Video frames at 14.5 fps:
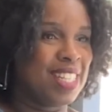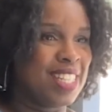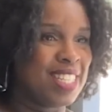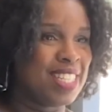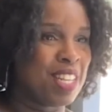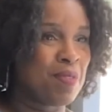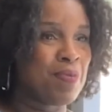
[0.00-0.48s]

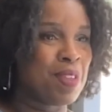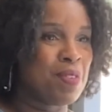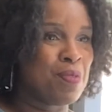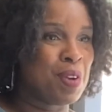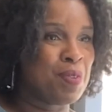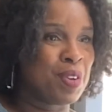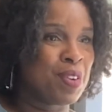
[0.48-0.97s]

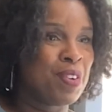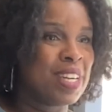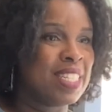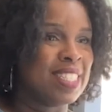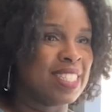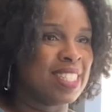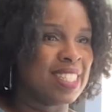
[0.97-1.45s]
something, we were
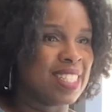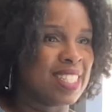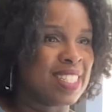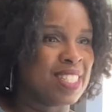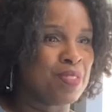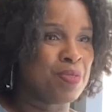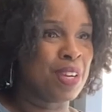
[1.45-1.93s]
cringing
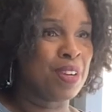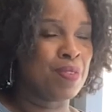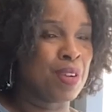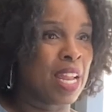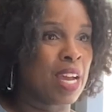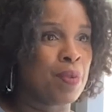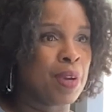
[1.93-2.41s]
because yeah. we
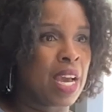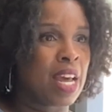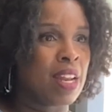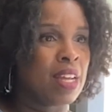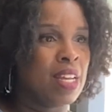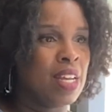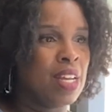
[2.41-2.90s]
were like, we
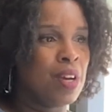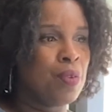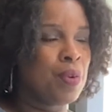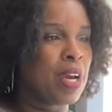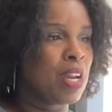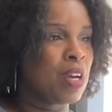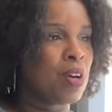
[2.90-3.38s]
gotta,
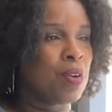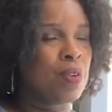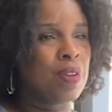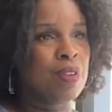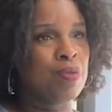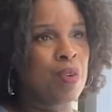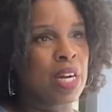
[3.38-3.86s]
we gotta go
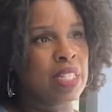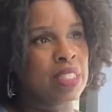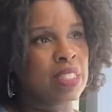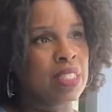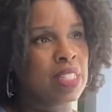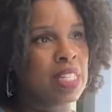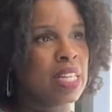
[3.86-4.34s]

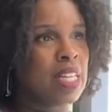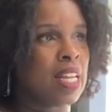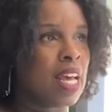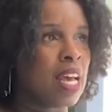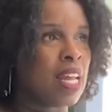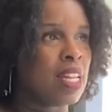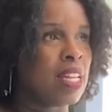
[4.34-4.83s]
wash, clean
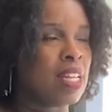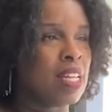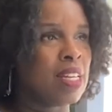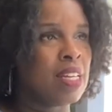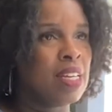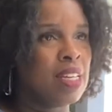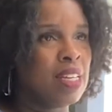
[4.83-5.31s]
that, and
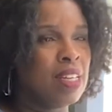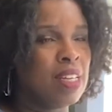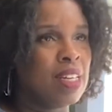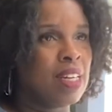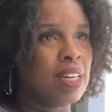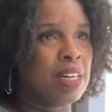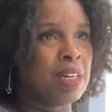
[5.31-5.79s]
then
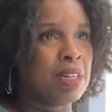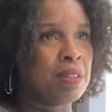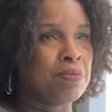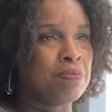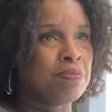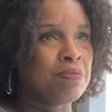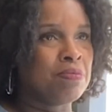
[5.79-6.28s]

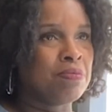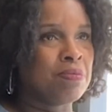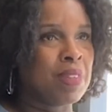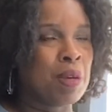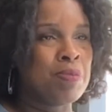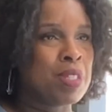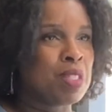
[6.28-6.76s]
um,
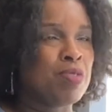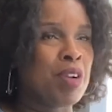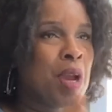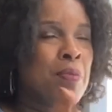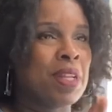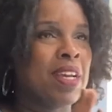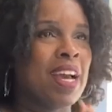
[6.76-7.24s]
I'm just
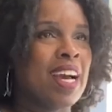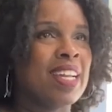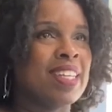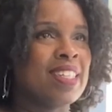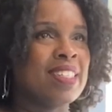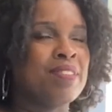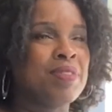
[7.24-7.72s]
rambling,
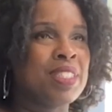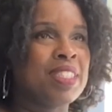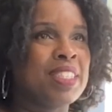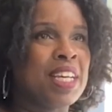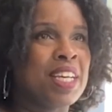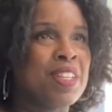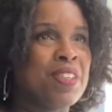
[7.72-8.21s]
kind of. I'm just
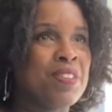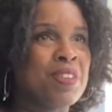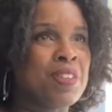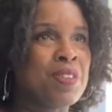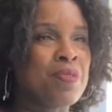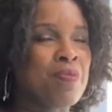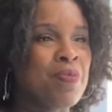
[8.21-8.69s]
thinking no,
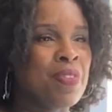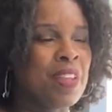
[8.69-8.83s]
through